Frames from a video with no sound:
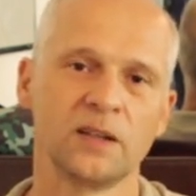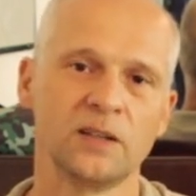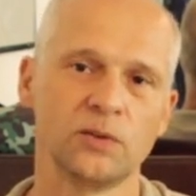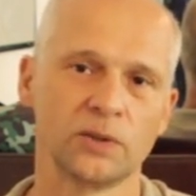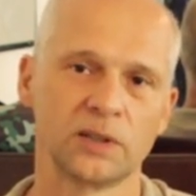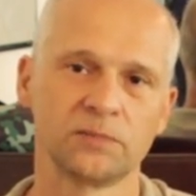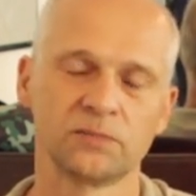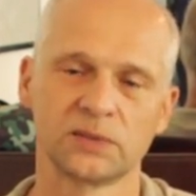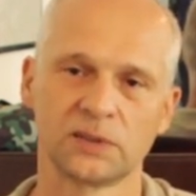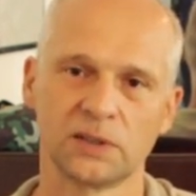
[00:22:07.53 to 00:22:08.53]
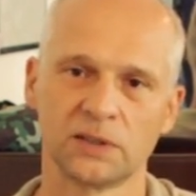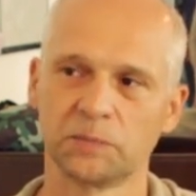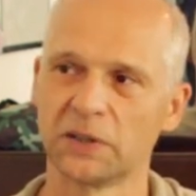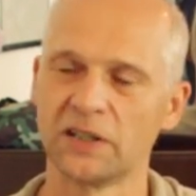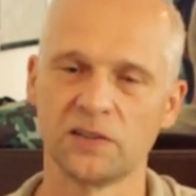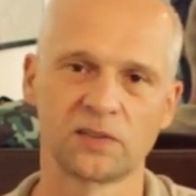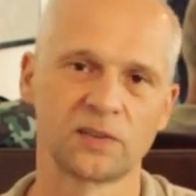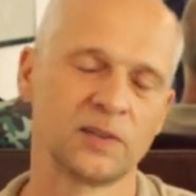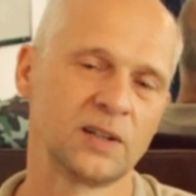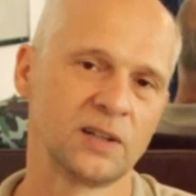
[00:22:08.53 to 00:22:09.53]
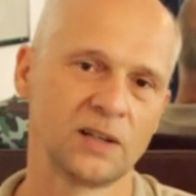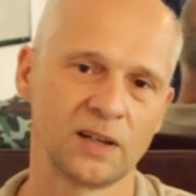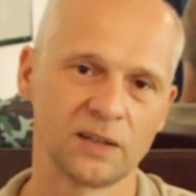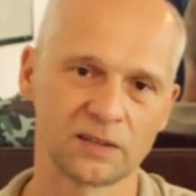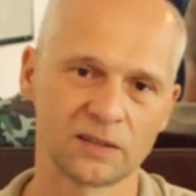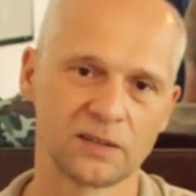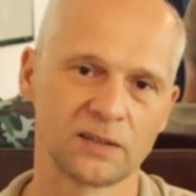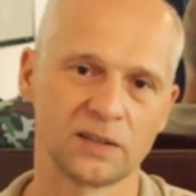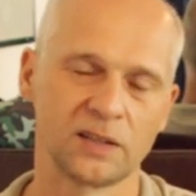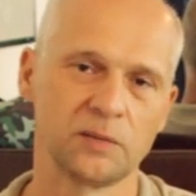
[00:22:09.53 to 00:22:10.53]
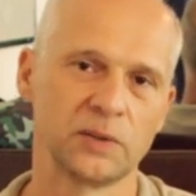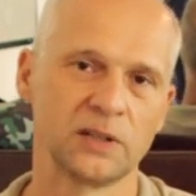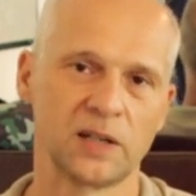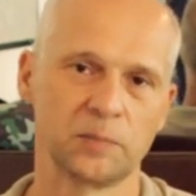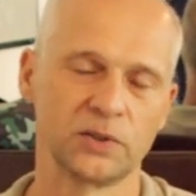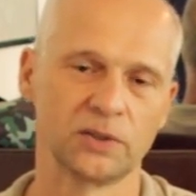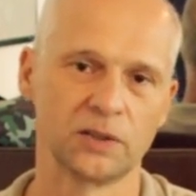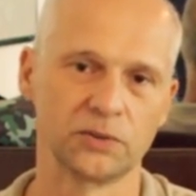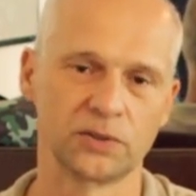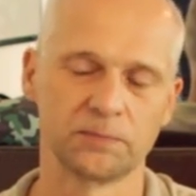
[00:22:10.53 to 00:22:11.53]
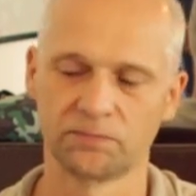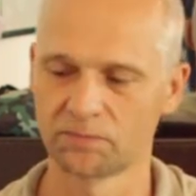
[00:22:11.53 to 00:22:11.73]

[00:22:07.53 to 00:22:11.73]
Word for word: in your uh, place and they will help you out.